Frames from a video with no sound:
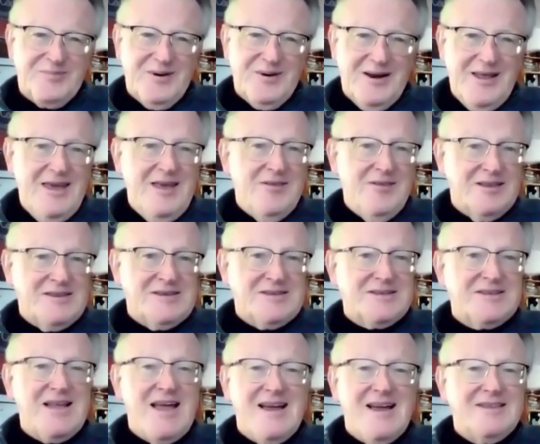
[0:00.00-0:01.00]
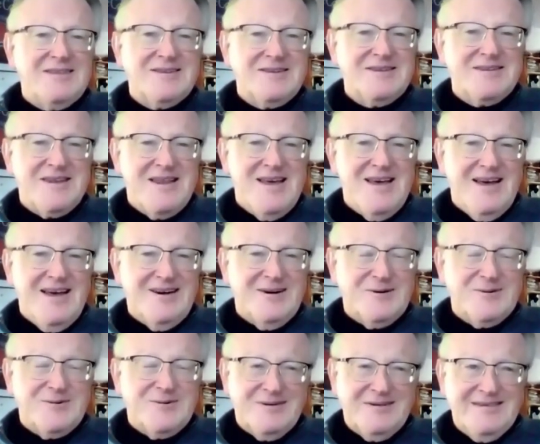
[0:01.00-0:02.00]
but he that stands it
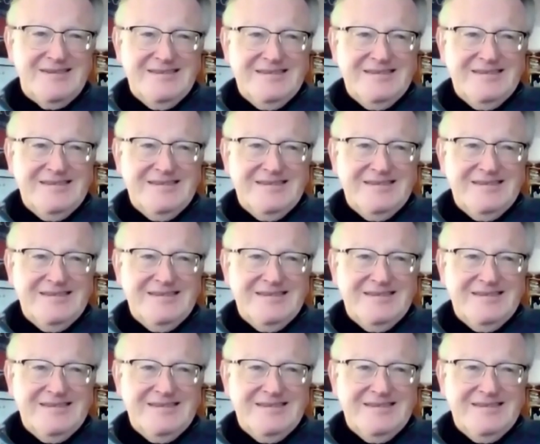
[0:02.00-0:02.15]
now